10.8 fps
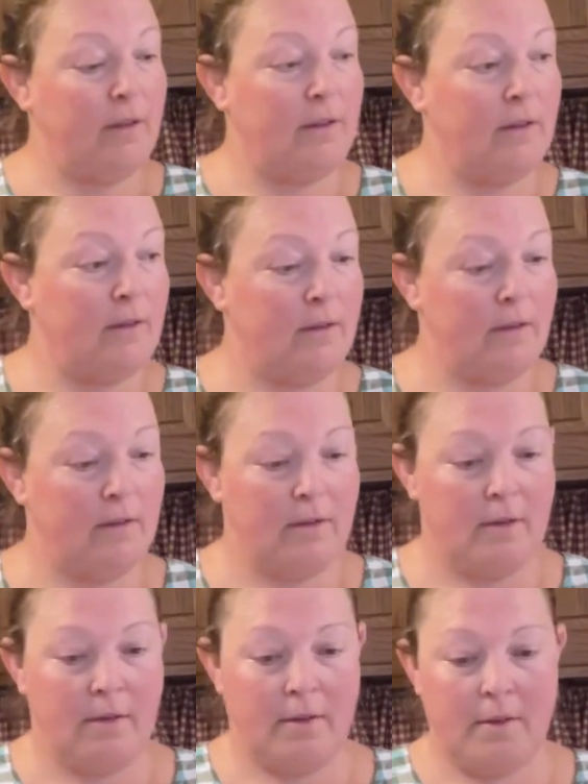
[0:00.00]

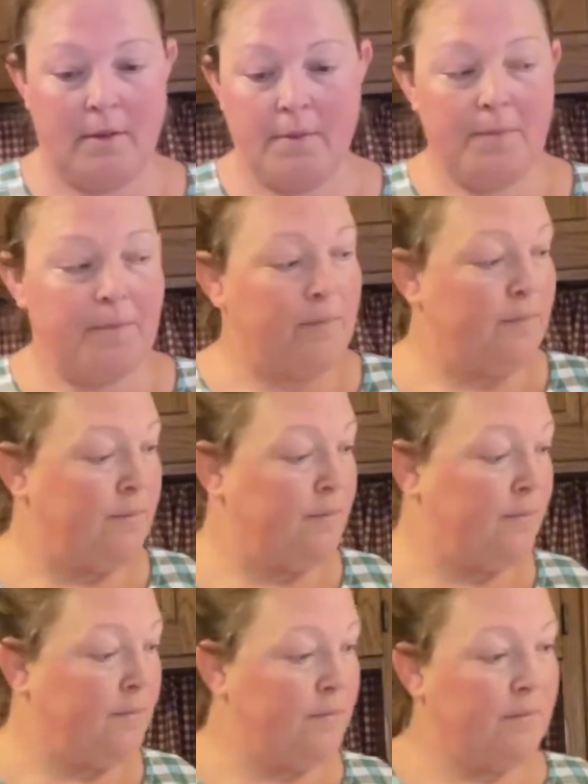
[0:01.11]

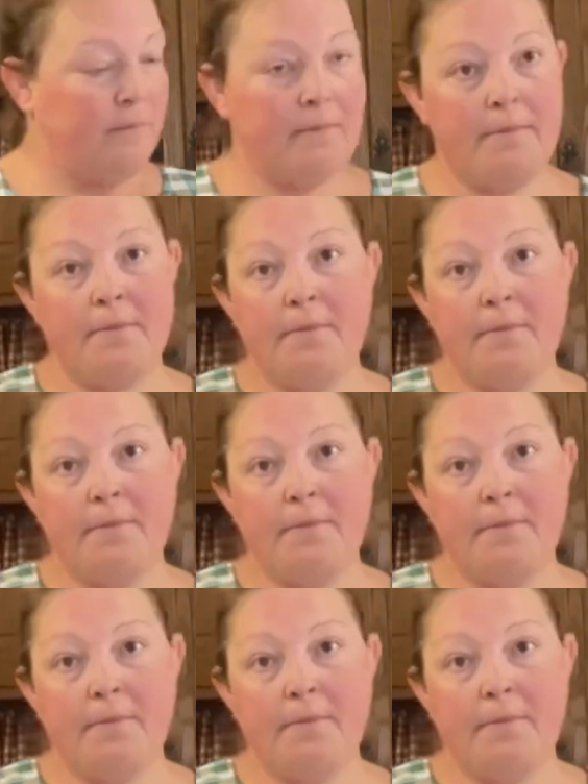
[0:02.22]
(no one is talking)